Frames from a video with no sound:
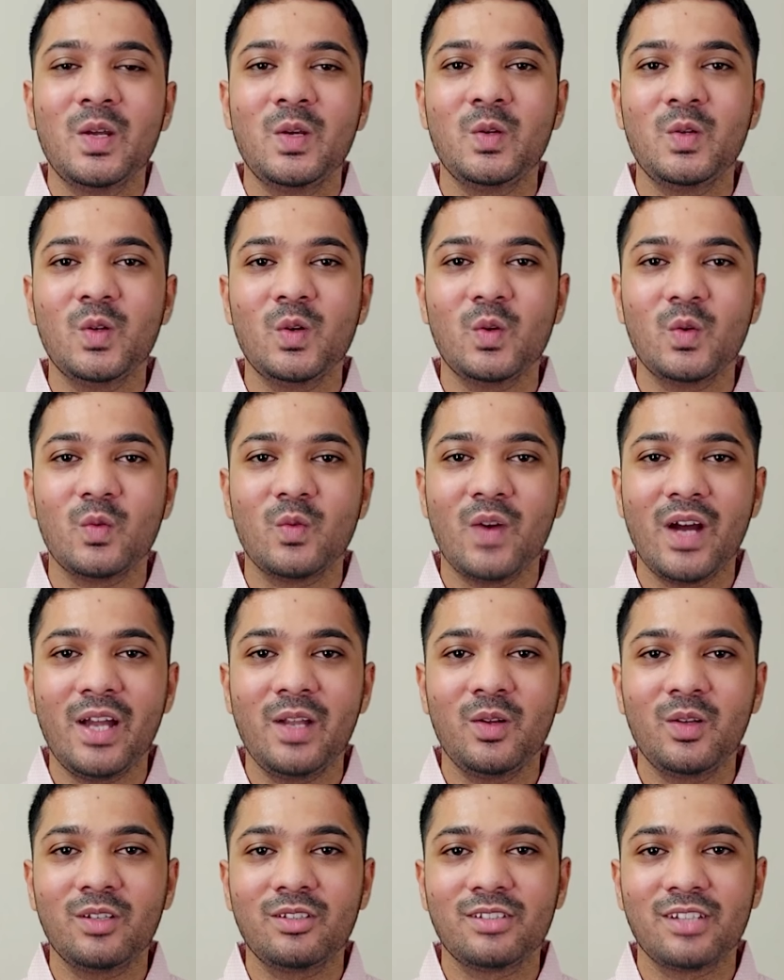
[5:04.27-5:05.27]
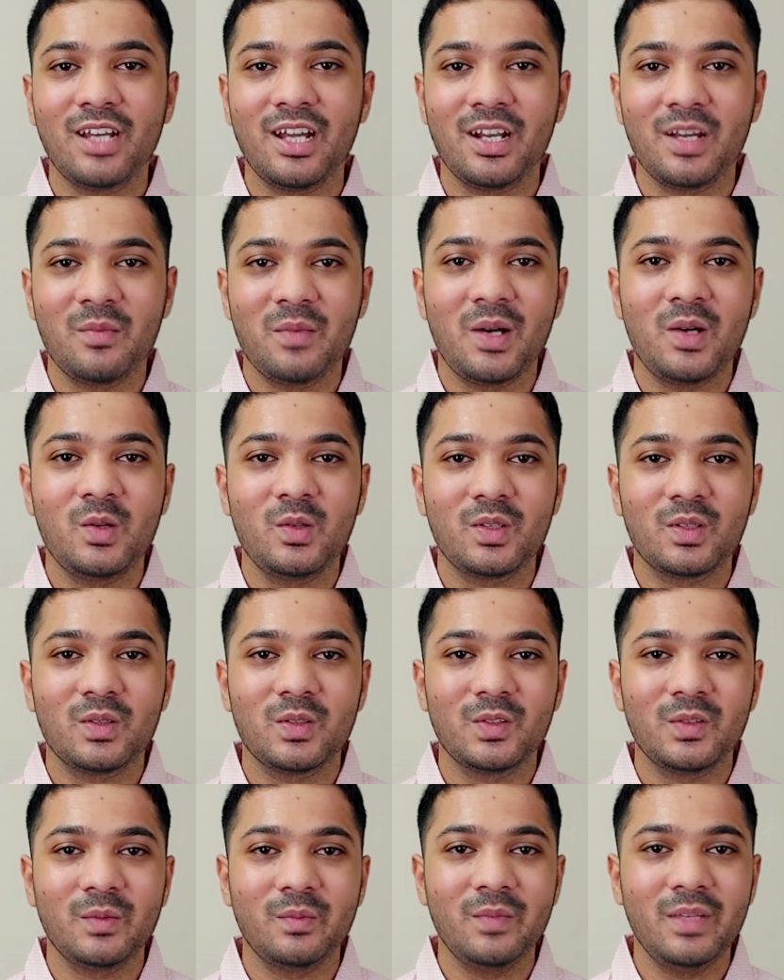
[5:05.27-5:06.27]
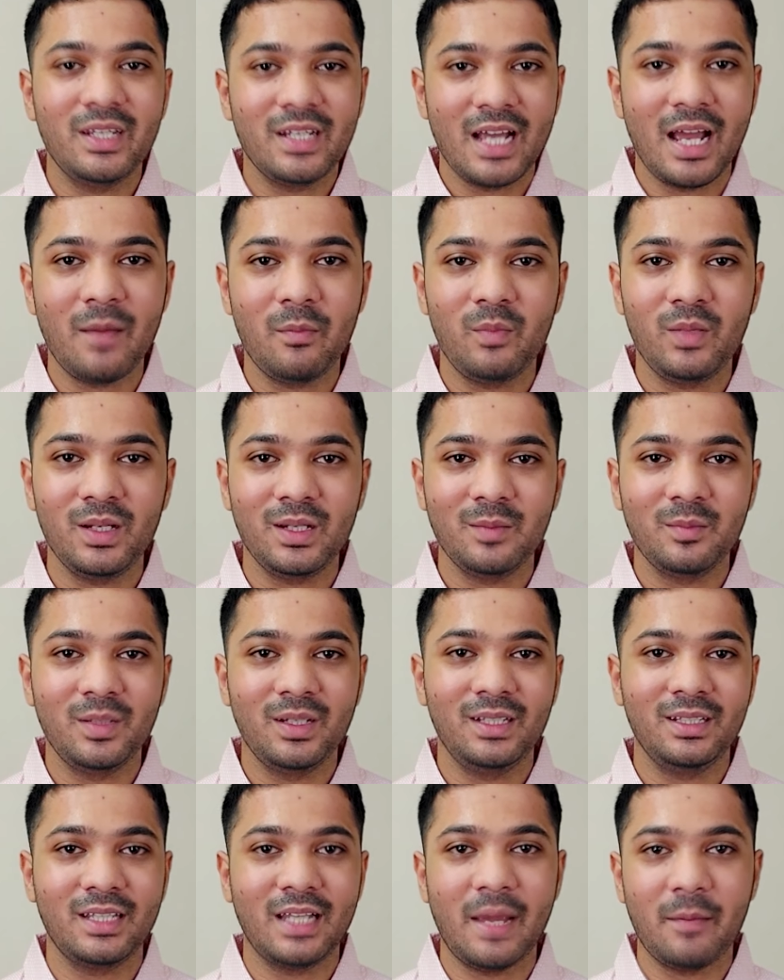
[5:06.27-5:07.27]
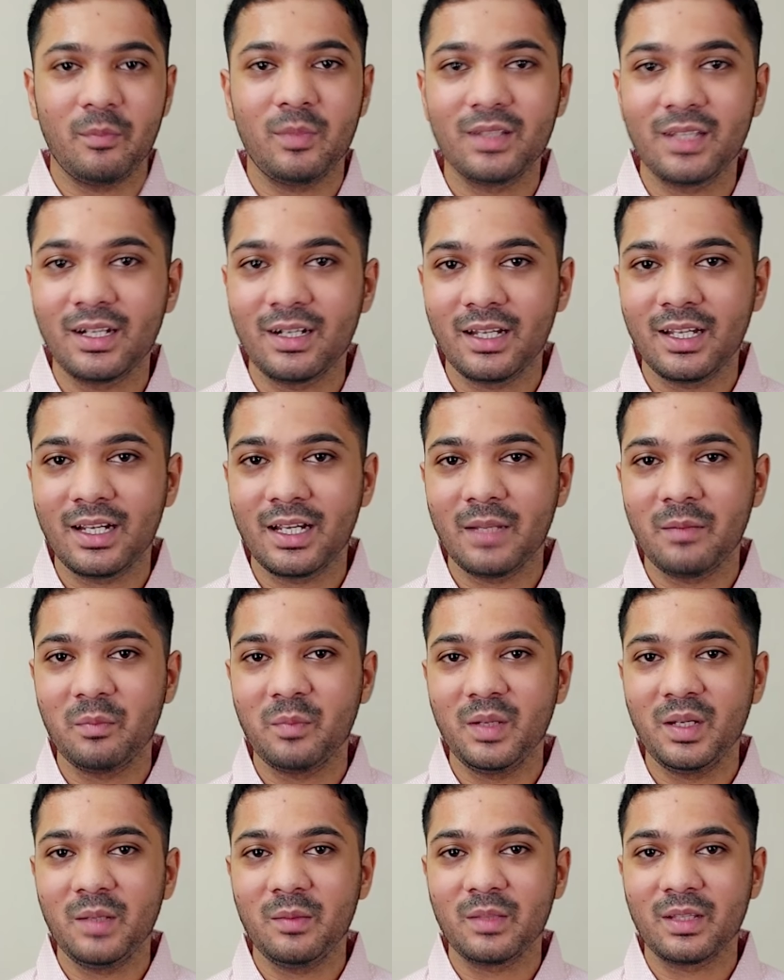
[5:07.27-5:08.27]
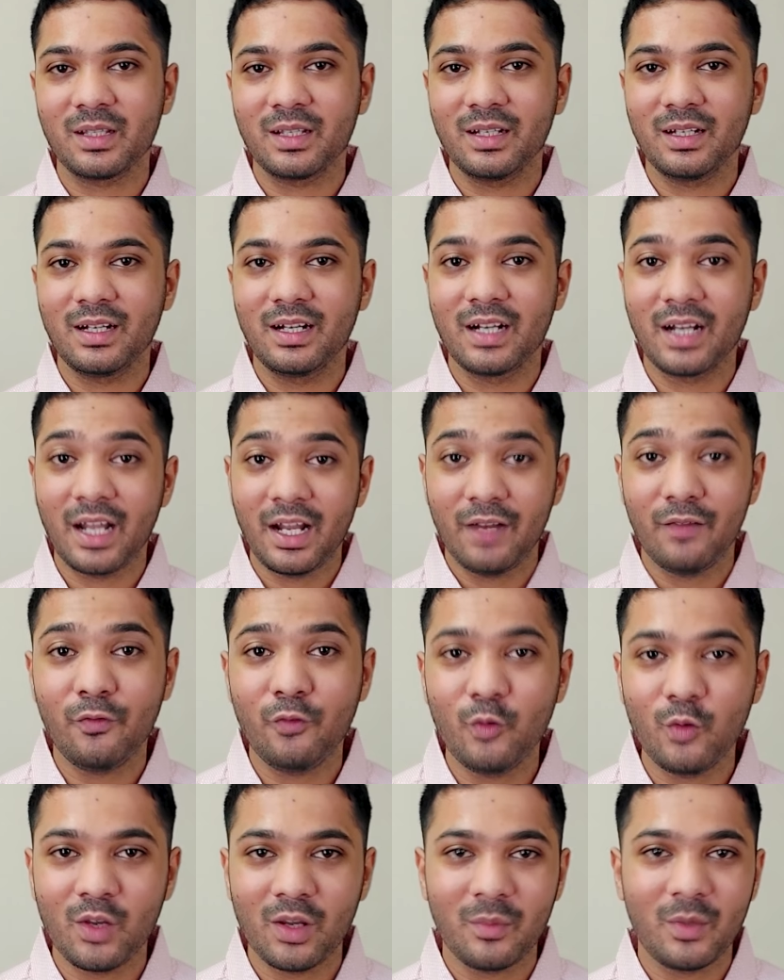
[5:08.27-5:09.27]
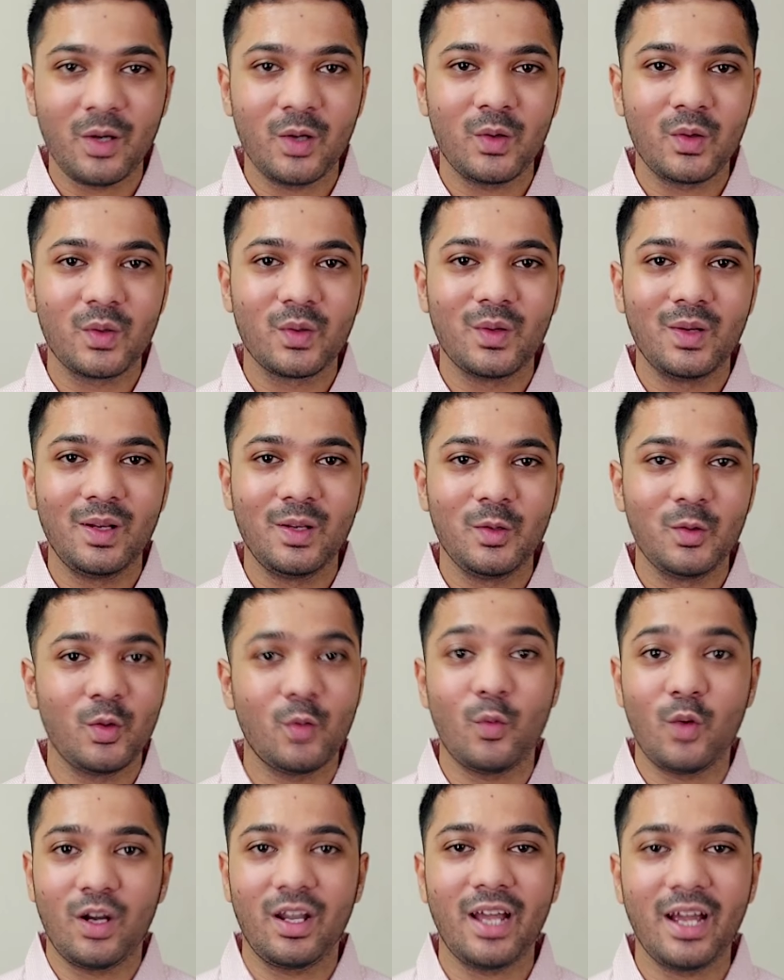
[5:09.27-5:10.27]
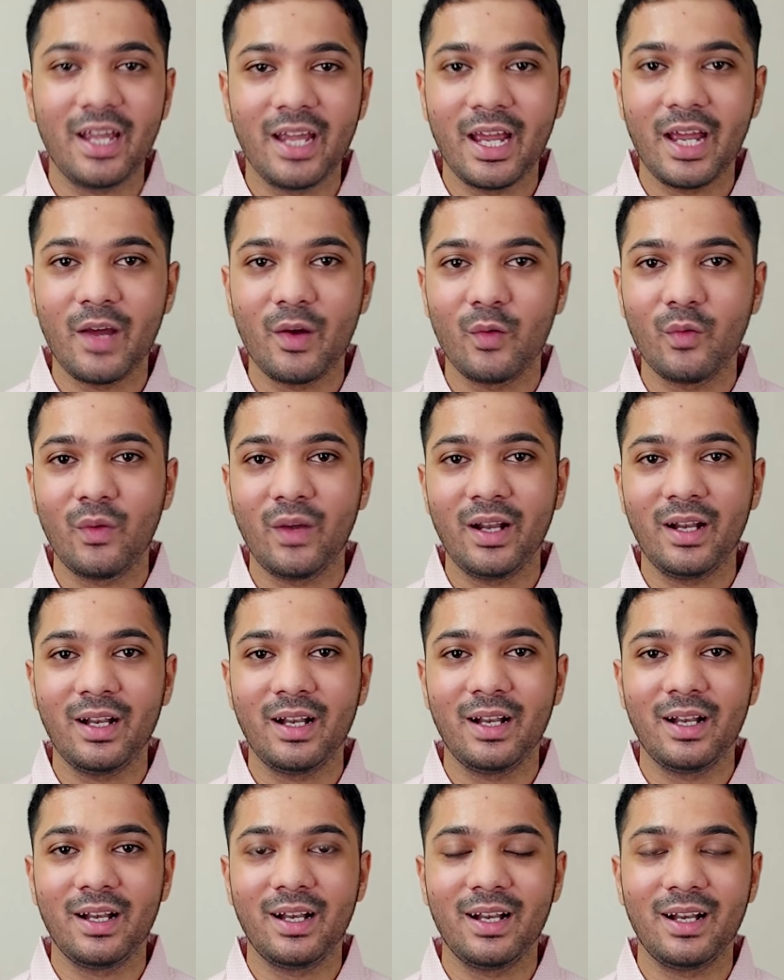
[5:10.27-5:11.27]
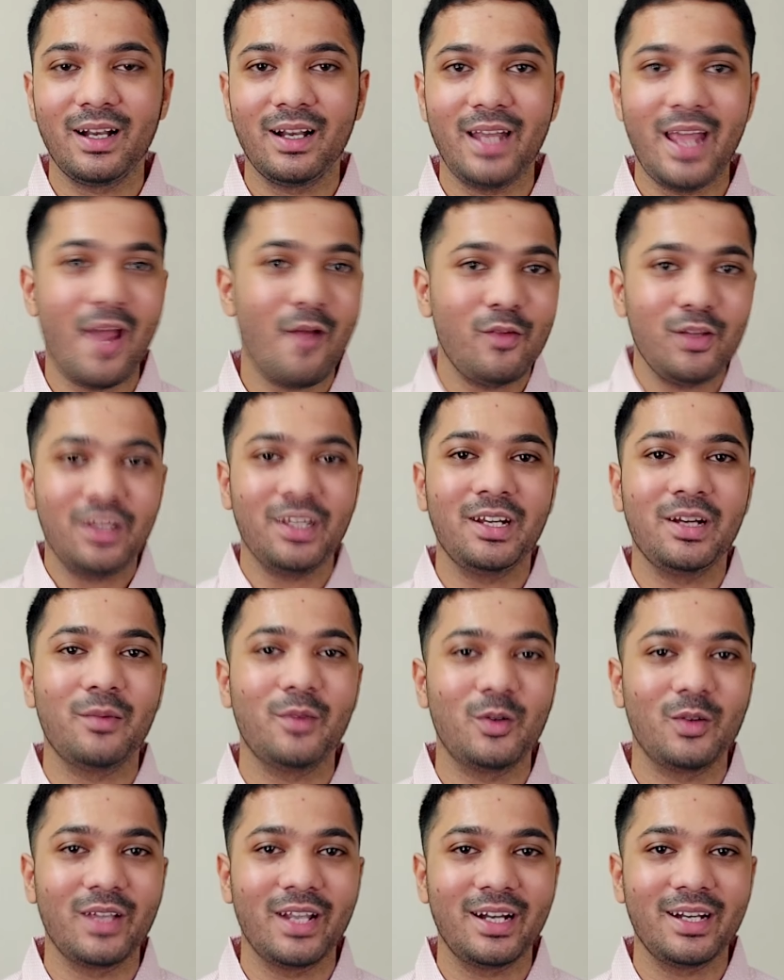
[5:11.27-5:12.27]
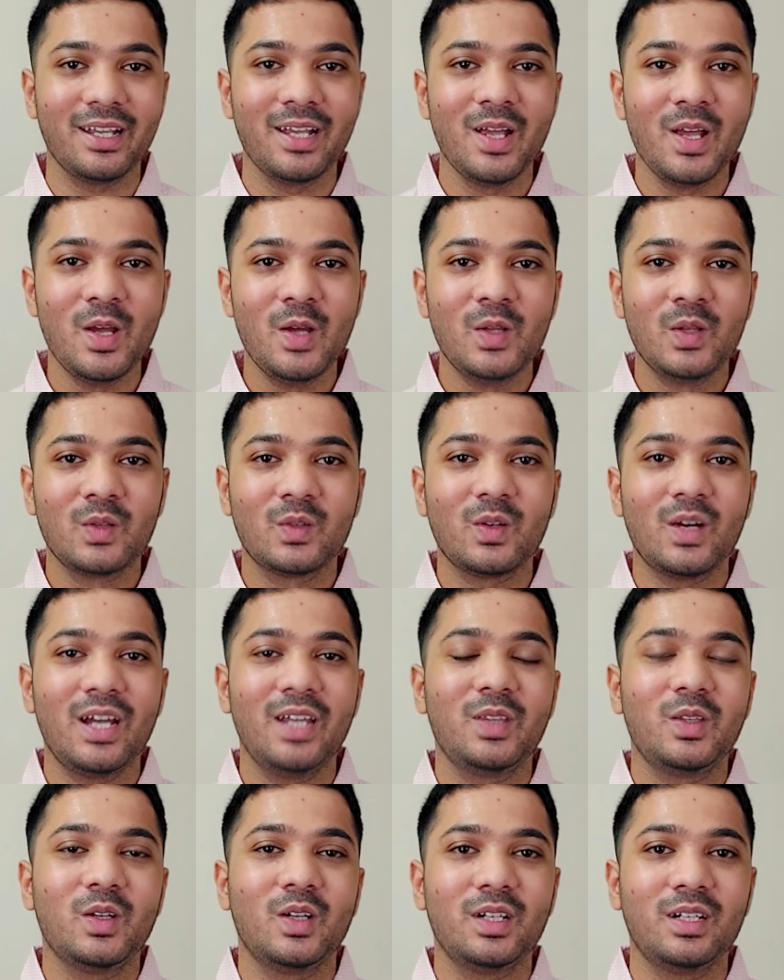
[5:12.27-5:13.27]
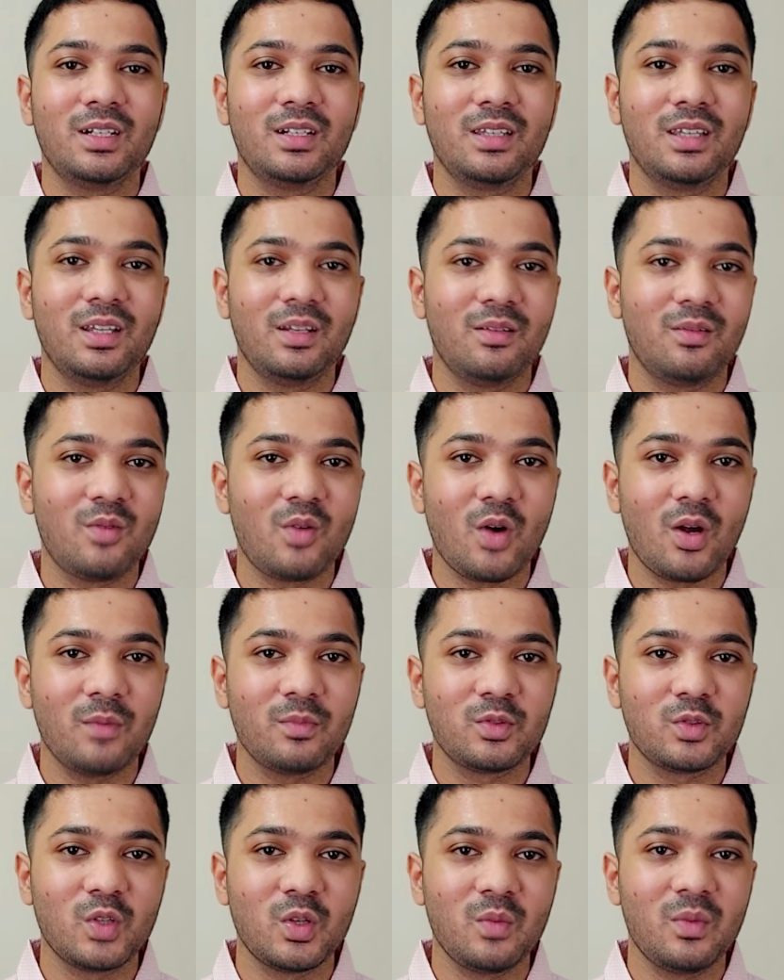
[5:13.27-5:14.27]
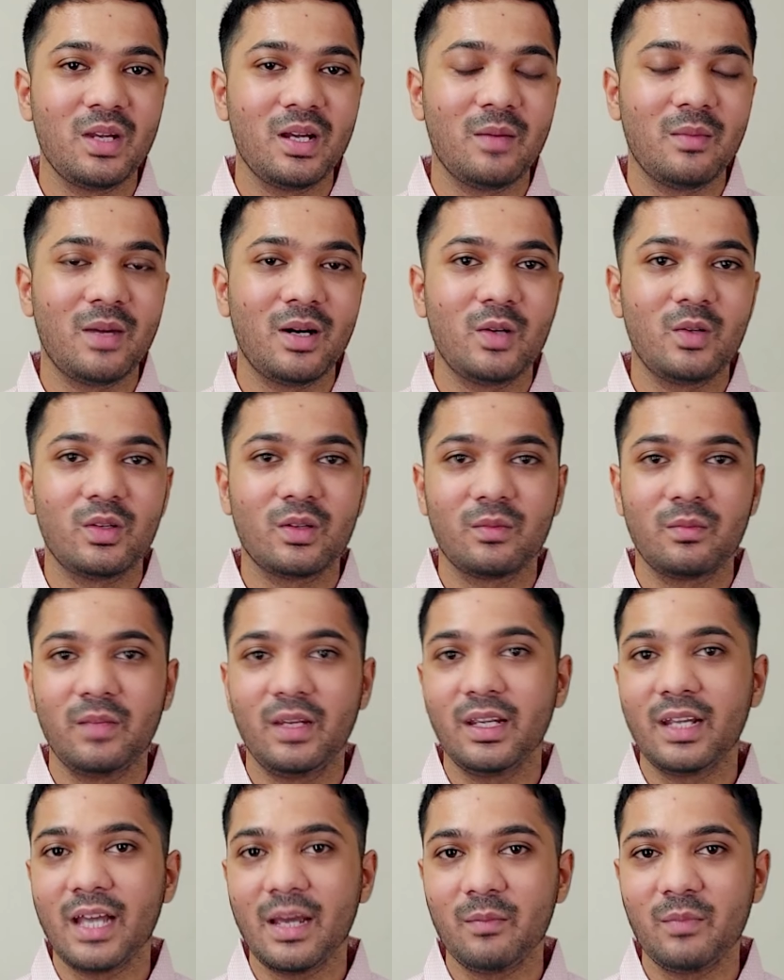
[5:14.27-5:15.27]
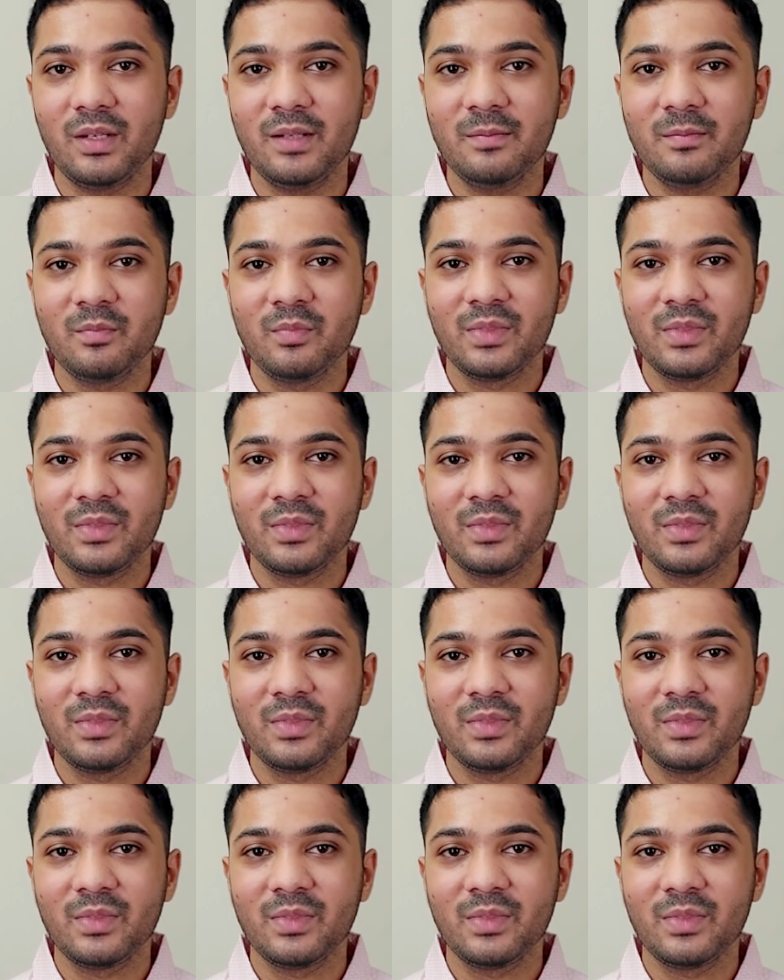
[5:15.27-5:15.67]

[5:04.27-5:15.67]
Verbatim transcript: you know why not share about being happy being empathetic and being grateful about you know what i have and everything about that so i thought this drop should be about being happy